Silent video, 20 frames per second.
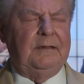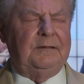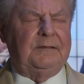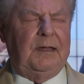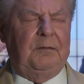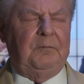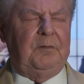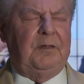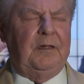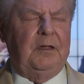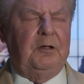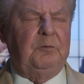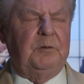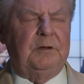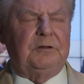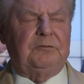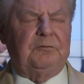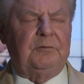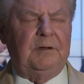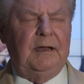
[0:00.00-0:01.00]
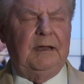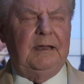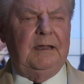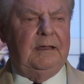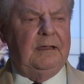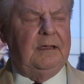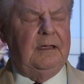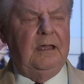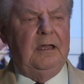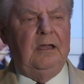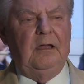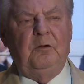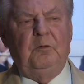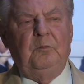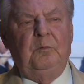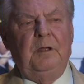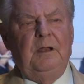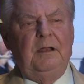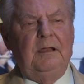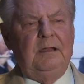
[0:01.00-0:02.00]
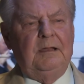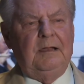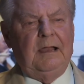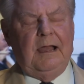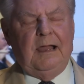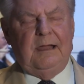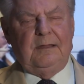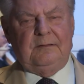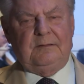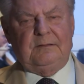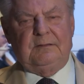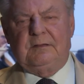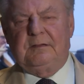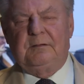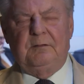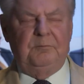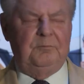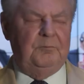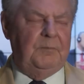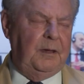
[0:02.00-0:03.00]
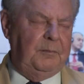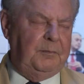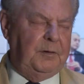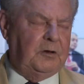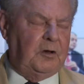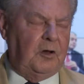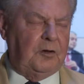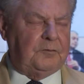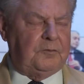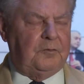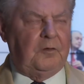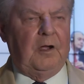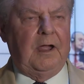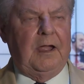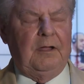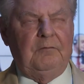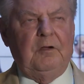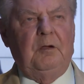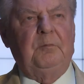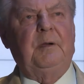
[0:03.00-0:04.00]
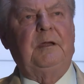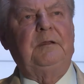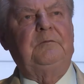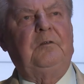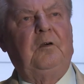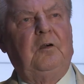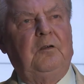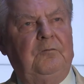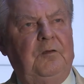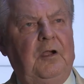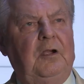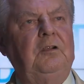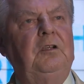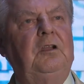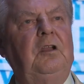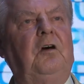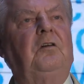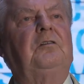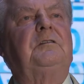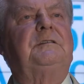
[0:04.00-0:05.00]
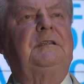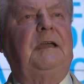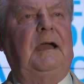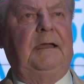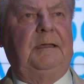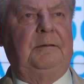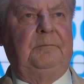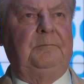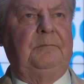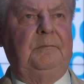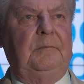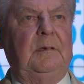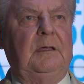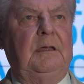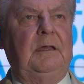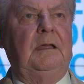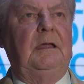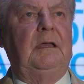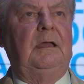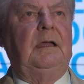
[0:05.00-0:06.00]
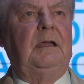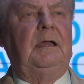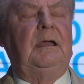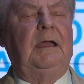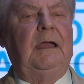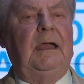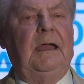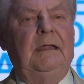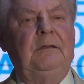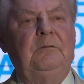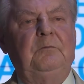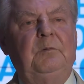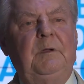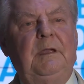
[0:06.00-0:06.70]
Something which really will last, maybe not forever, but for a very long time. And